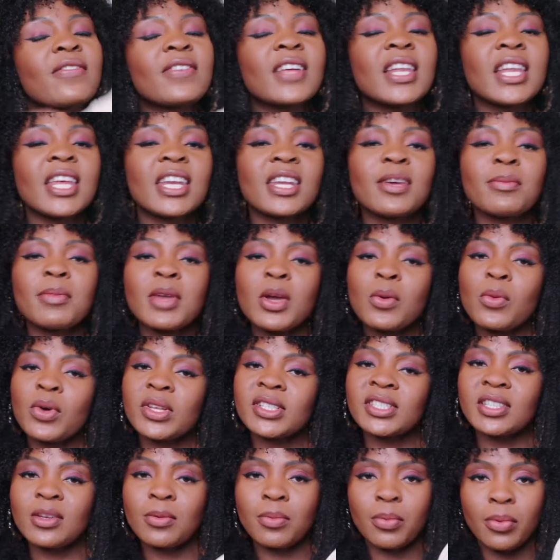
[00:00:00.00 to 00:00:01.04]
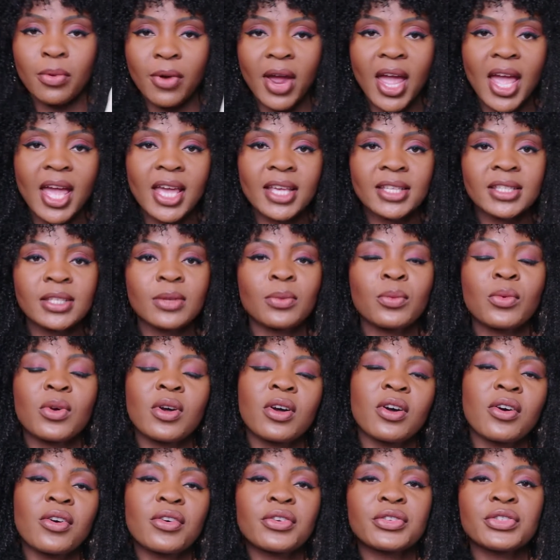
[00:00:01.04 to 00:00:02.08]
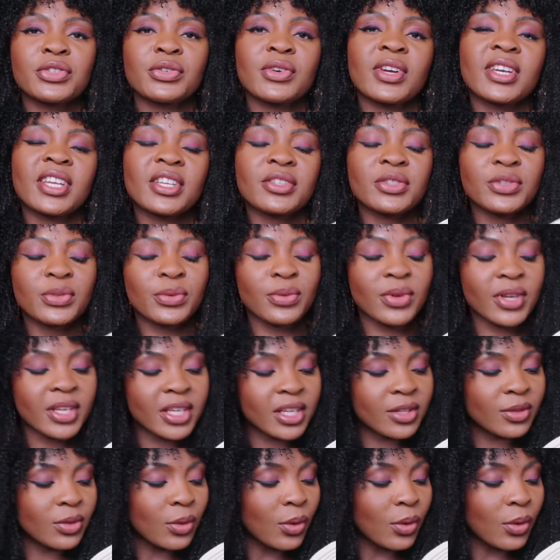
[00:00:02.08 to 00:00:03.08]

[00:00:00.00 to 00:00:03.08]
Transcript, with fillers: off a little bit was the price, one hundred twenty